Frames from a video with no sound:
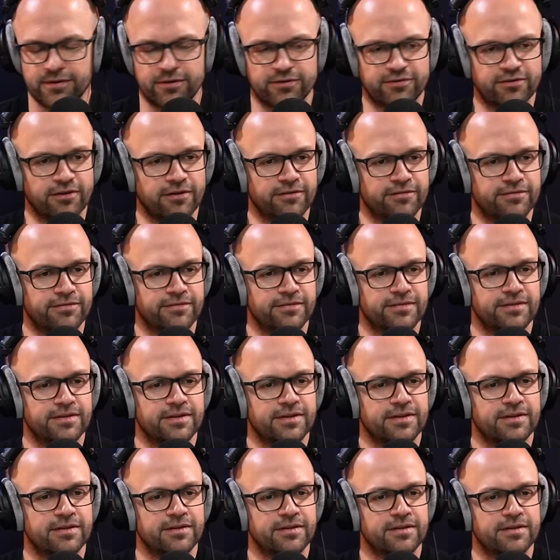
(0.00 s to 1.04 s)
sort of
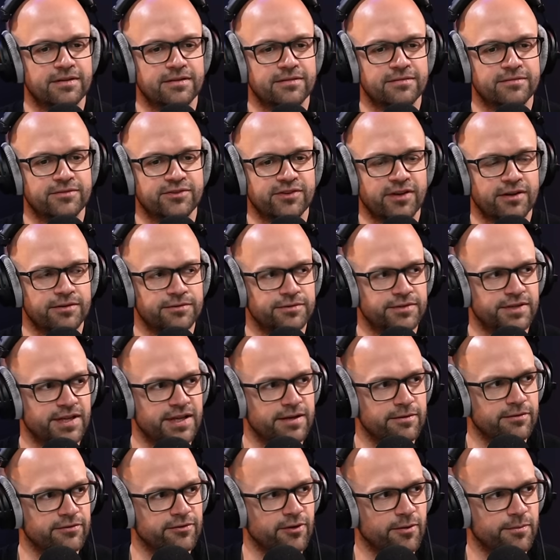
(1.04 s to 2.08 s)
childhood
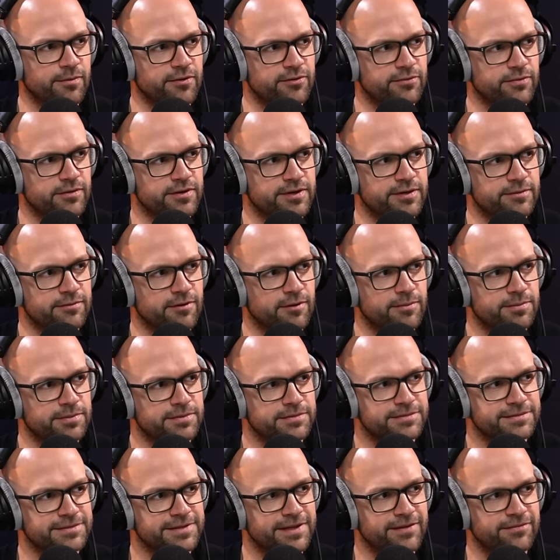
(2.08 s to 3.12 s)
heroes almost, won't he, Rob?
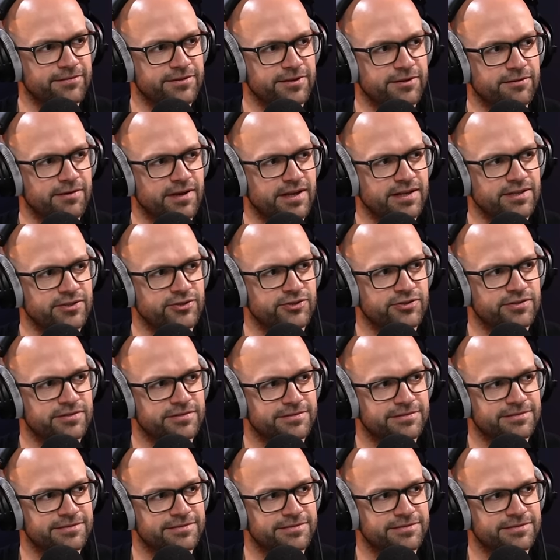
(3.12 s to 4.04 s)
Given your age?